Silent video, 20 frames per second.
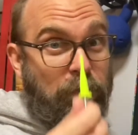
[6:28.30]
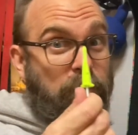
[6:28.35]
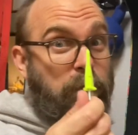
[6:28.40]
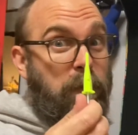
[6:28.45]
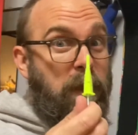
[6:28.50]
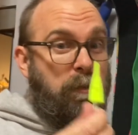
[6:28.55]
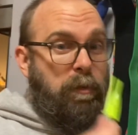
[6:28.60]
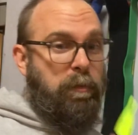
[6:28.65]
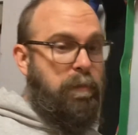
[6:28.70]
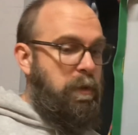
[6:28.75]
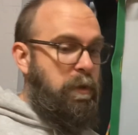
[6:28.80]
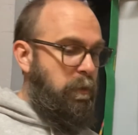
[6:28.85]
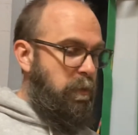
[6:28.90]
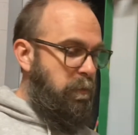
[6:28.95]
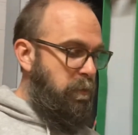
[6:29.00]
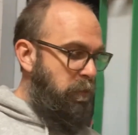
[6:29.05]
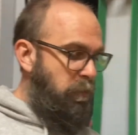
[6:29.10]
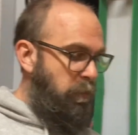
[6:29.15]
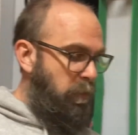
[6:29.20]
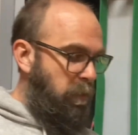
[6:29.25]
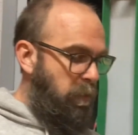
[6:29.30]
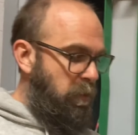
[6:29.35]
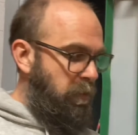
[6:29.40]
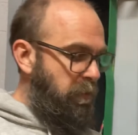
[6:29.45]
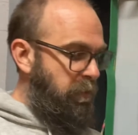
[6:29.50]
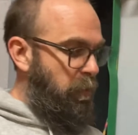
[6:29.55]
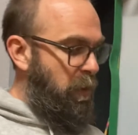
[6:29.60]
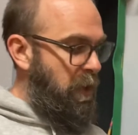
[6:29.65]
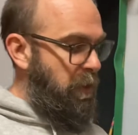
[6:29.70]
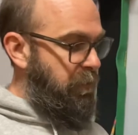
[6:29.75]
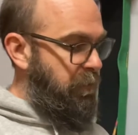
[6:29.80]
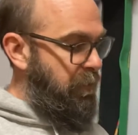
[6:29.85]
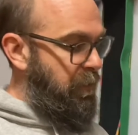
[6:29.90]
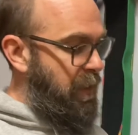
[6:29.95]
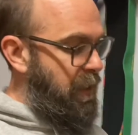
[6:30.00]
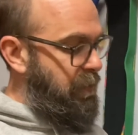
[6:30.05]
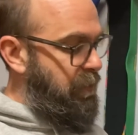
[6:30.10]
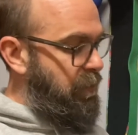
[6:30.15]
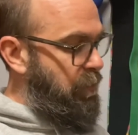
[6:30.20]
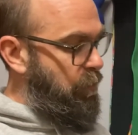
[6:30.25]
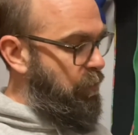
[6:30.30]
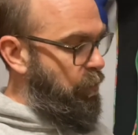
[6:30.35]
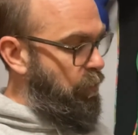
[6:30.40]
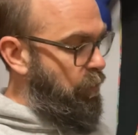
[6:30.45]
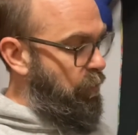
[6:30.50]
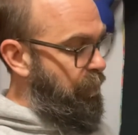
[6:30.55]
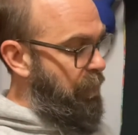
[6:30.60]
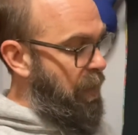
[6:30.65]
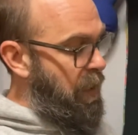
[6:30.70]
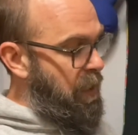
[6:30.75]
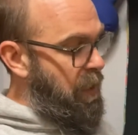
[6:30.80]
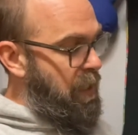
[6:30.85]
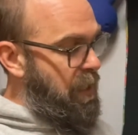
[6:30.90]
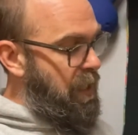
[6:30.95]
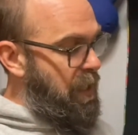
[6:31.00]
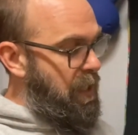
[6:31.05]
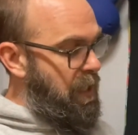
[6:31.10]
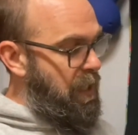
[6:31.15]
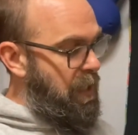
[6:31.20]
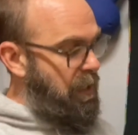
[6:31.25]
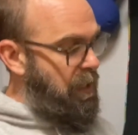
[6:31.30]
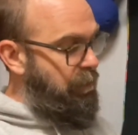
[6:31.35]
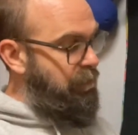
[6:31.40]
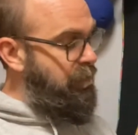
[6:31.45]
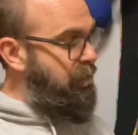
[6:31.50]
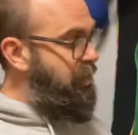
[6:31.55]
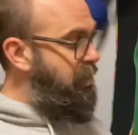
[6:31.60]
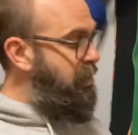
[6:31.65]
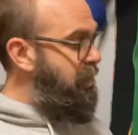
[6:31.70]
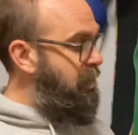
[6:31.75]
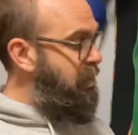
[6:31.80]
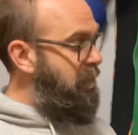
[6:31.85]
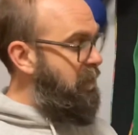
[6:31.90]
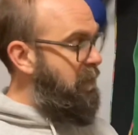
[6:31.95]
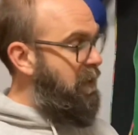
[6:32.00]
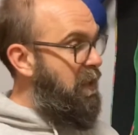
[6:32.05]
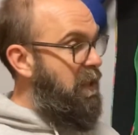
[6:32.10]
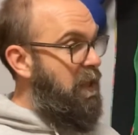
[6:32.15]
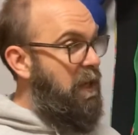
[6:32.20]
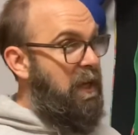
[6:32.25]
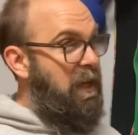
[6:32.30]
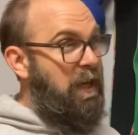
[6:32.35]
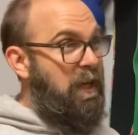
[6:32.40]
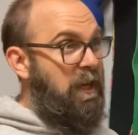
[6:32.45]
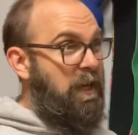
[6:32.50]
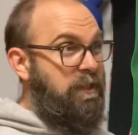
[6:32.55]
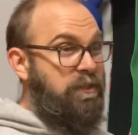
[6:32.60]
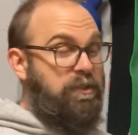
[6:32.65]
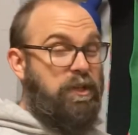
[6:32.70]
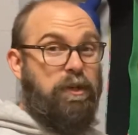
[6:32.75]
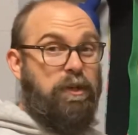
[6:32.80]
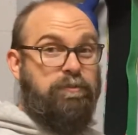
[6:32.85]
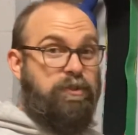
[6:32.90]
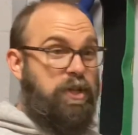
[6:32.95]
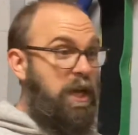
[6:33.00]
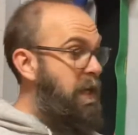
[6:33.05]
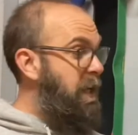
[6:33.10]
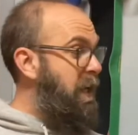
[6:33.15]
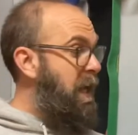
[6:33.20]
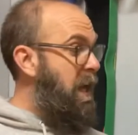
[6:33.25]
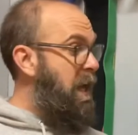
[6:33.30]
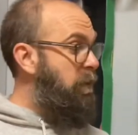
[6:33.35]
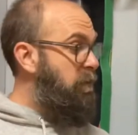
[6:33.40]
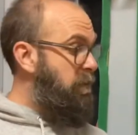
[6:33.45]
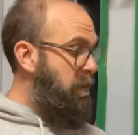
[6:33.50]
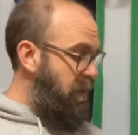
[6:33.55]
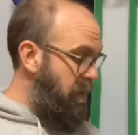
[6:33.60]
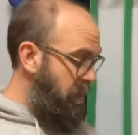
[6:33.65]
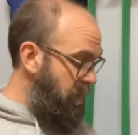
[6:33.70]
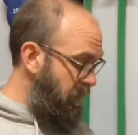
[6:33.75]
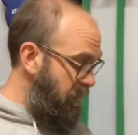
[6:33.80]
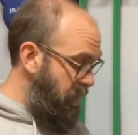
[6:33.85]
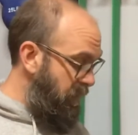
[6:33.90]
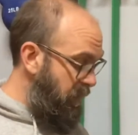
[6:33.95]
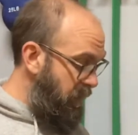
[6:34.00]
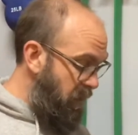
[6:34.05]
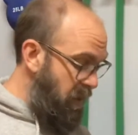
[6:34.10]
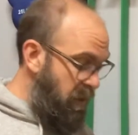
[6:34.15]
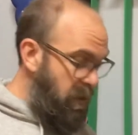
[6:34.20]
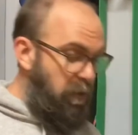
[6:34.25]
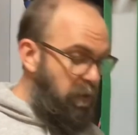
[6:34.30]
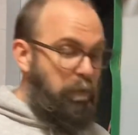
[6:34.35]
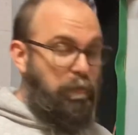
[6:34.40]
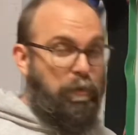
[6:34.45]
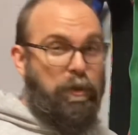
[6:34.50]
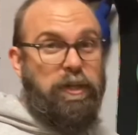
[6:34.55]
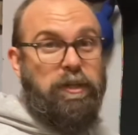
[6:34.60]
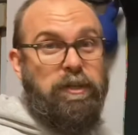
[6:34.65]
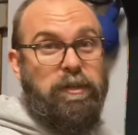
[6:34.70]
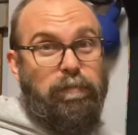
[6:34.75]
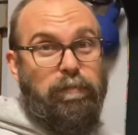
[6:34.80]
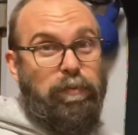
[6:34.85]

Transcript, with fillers: to be able to be removable as well, so that's cool. Um, so check it out. Pretty good